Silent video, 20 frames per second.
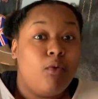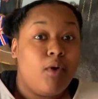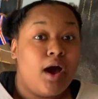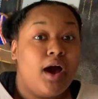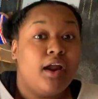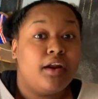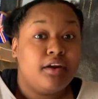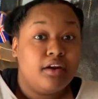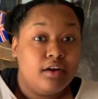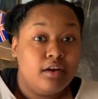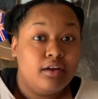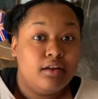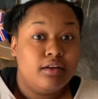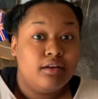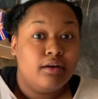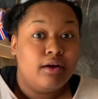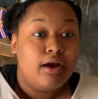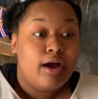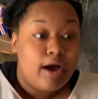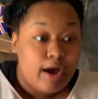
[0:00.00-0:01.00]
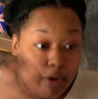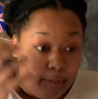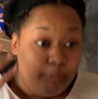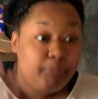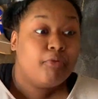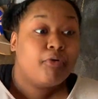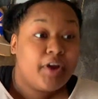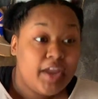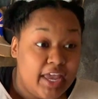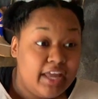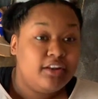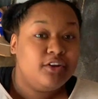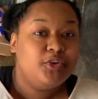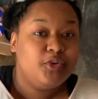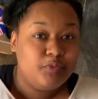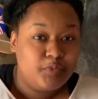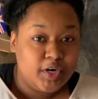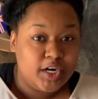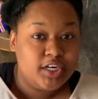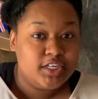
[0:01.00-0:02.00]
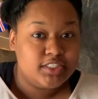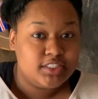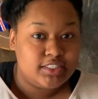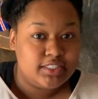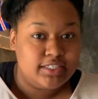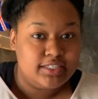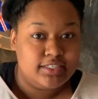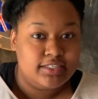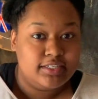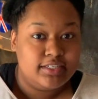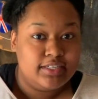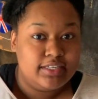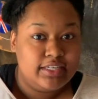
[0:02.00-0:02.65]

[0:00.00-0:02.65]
water a brand new person.